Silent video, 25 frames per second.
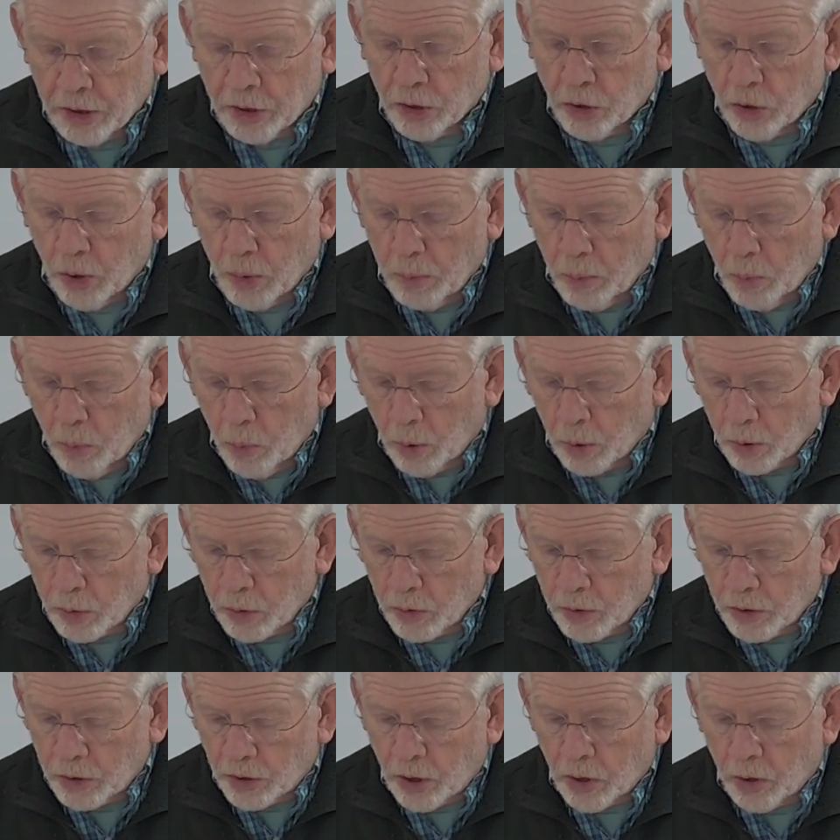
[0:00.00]
Global
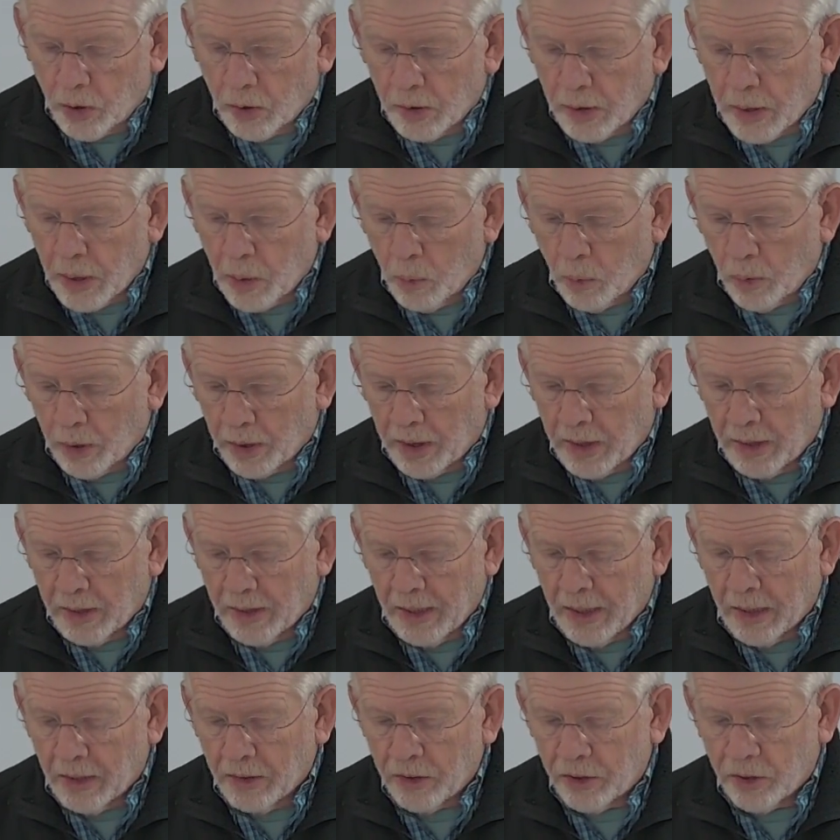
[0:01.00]
Workers currently
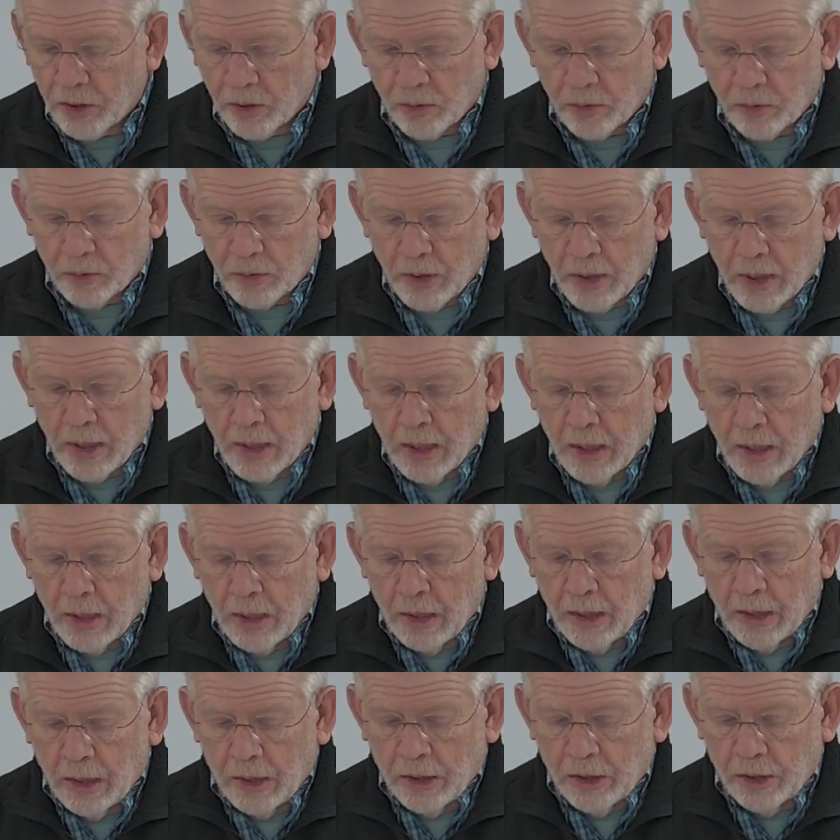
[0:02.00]
working there, so
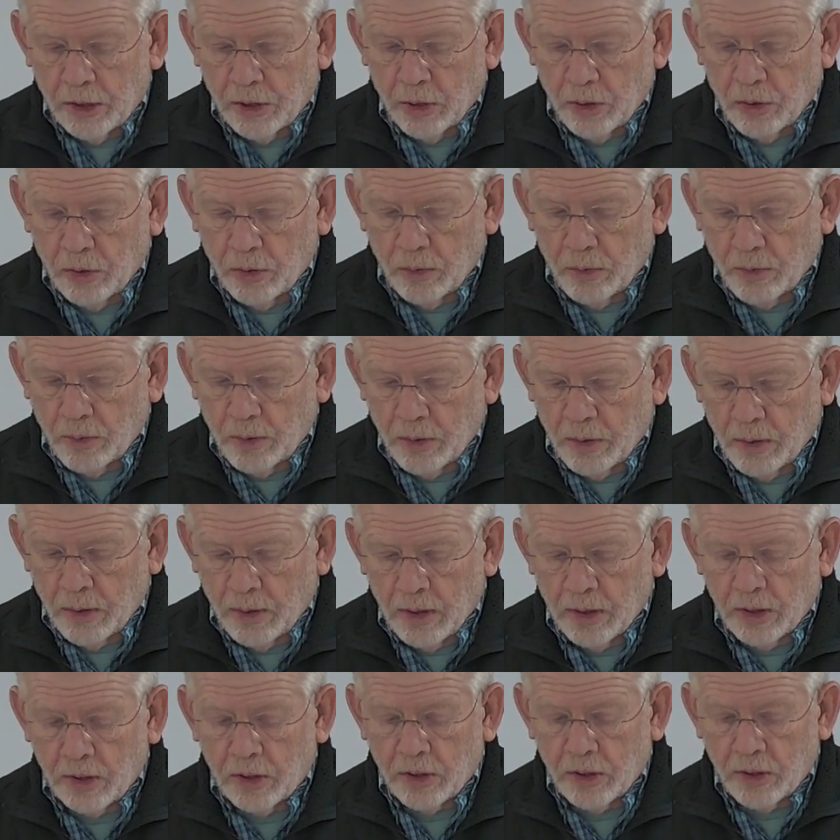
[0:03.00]
so
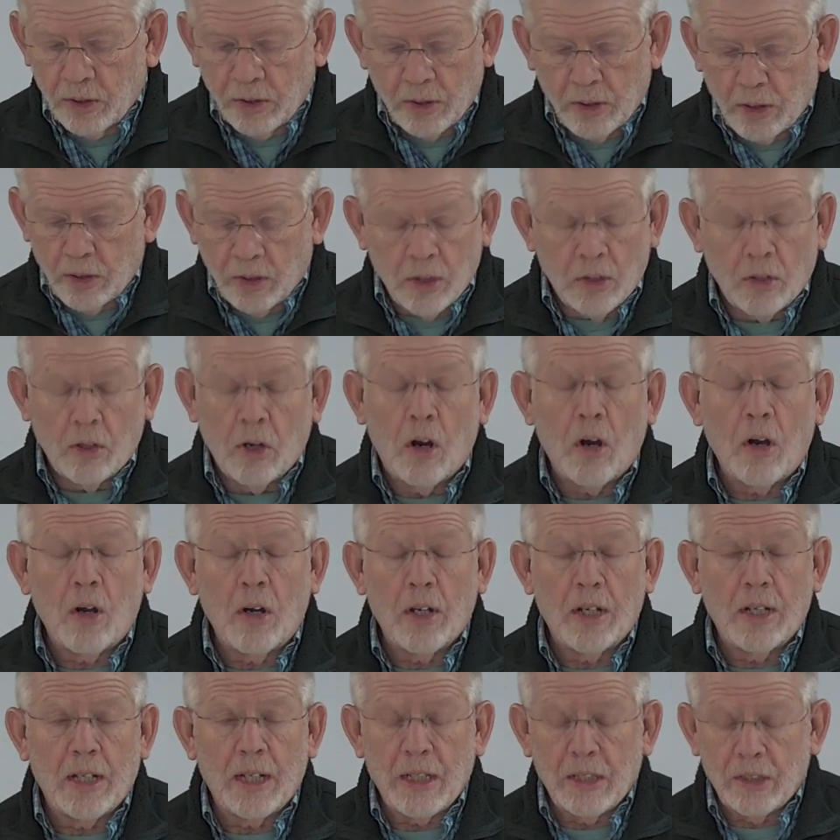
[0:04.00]
this there are
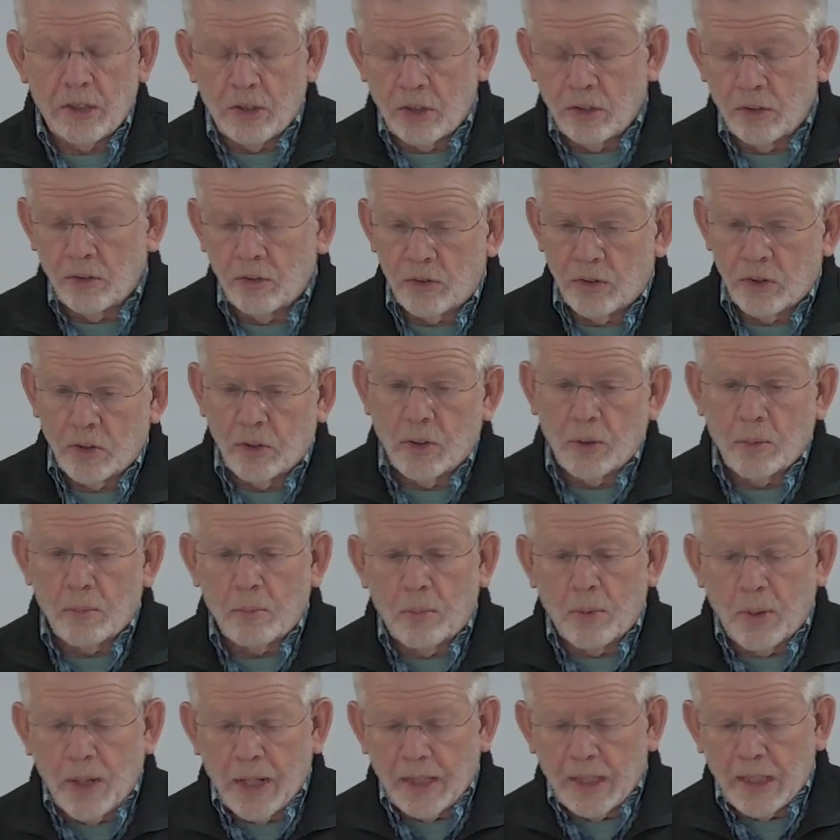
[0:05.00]
any, so so they're
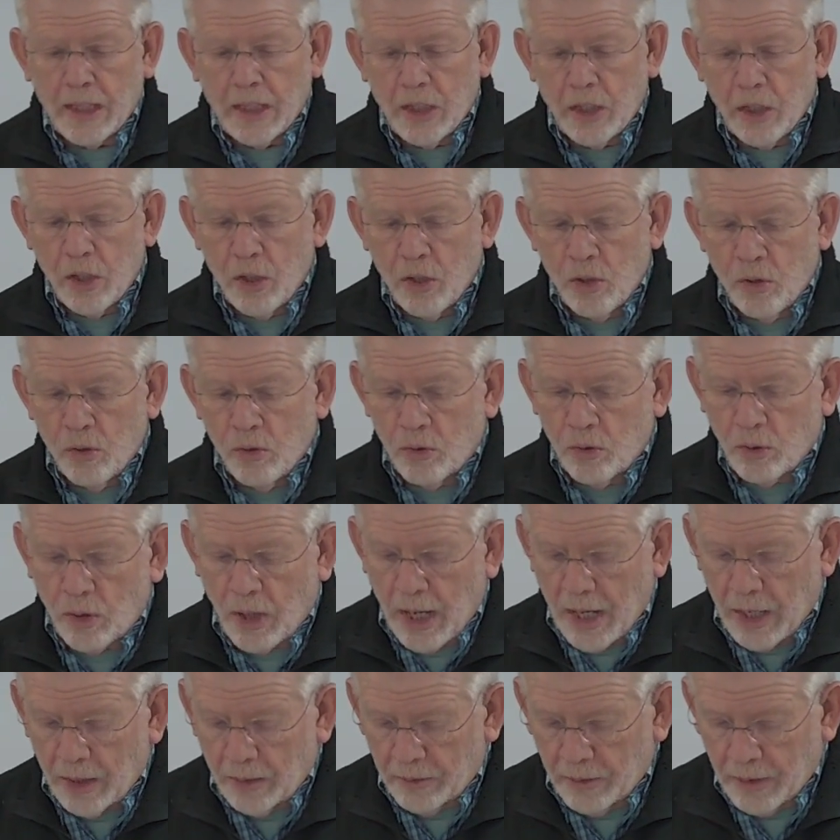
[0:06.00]
breaking new
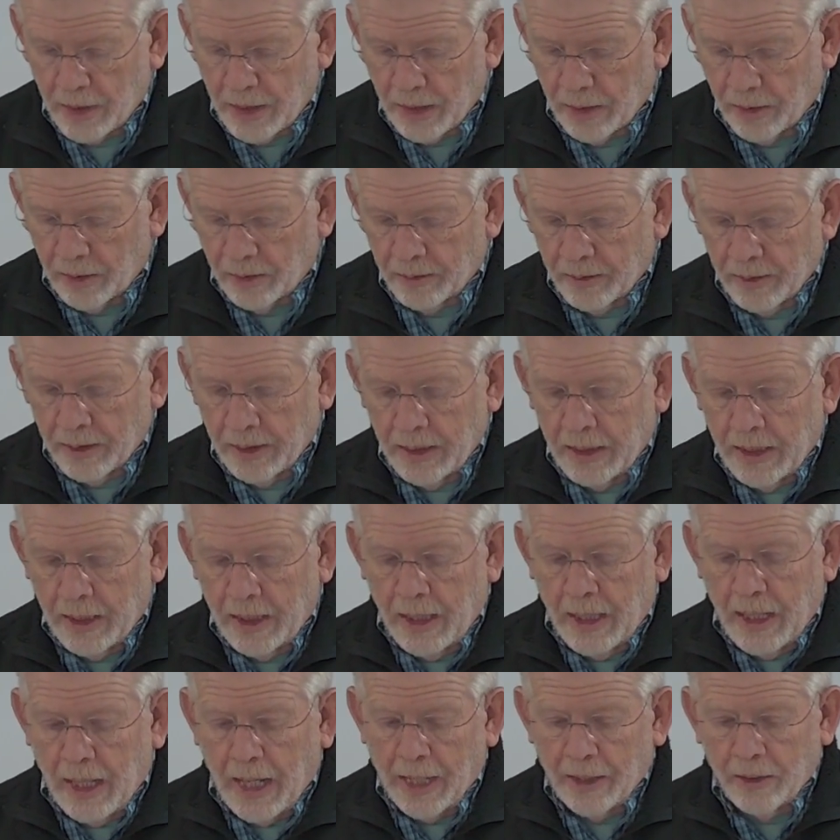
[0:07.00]
ground there,
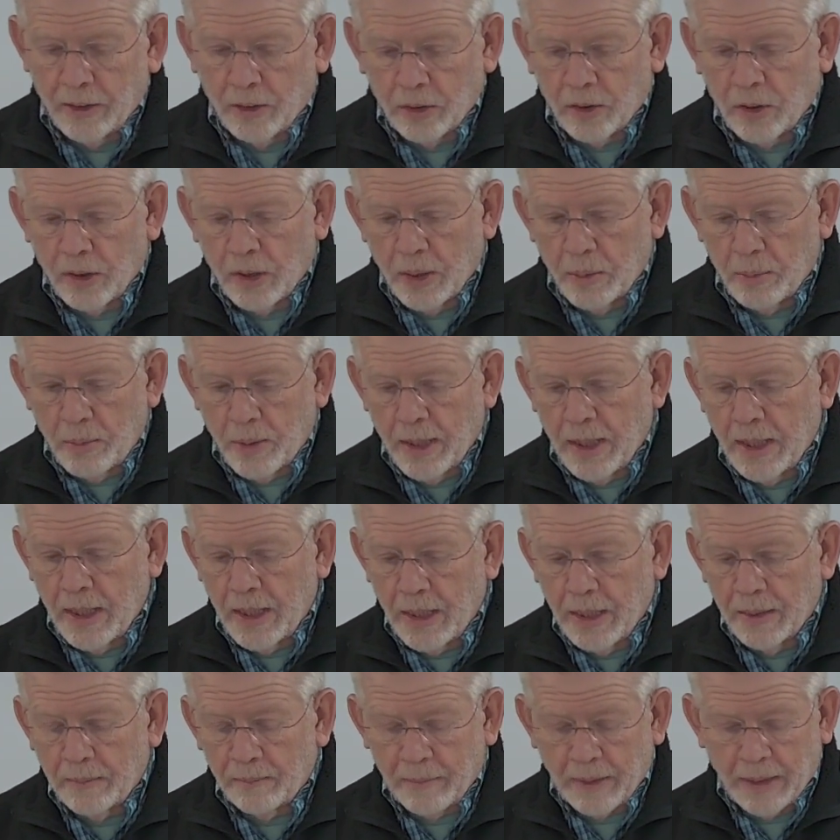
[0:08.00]
and they're going to
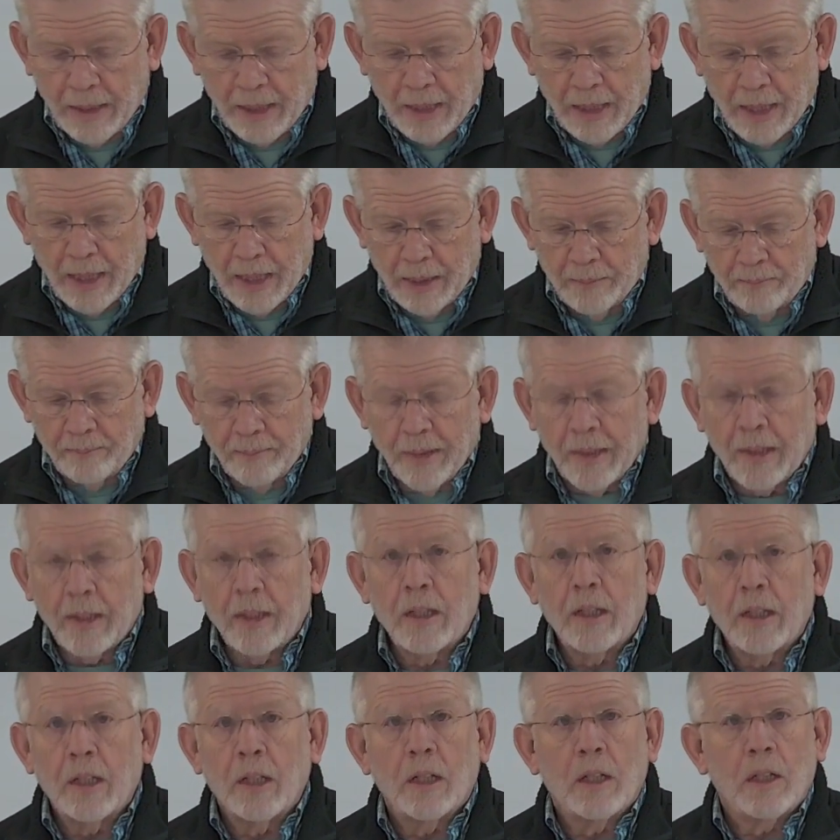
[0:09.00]
be uh,
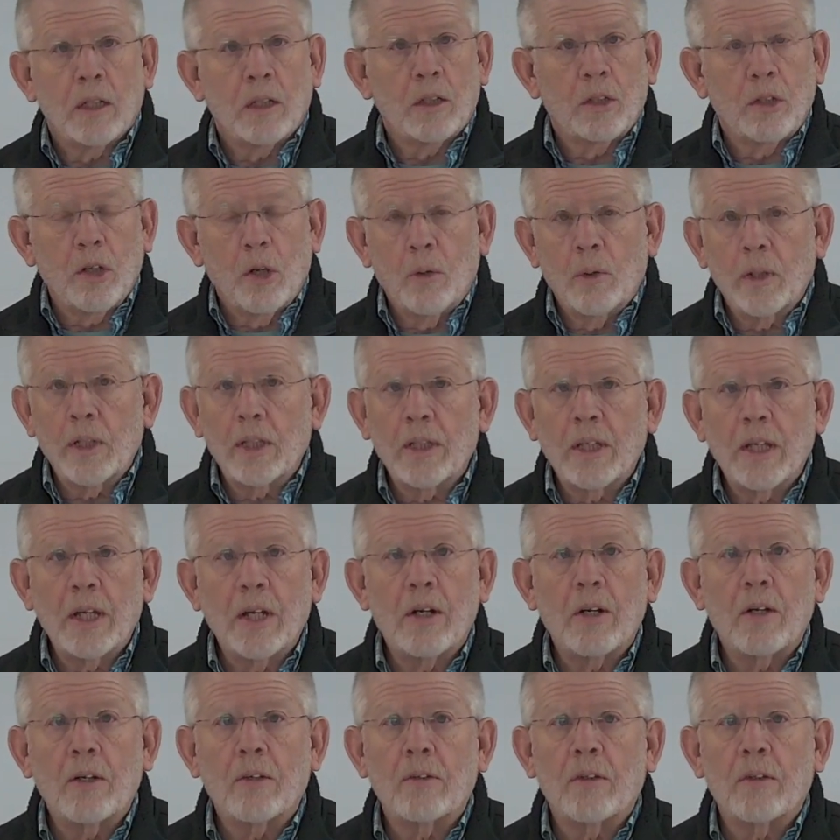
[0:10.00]
going there.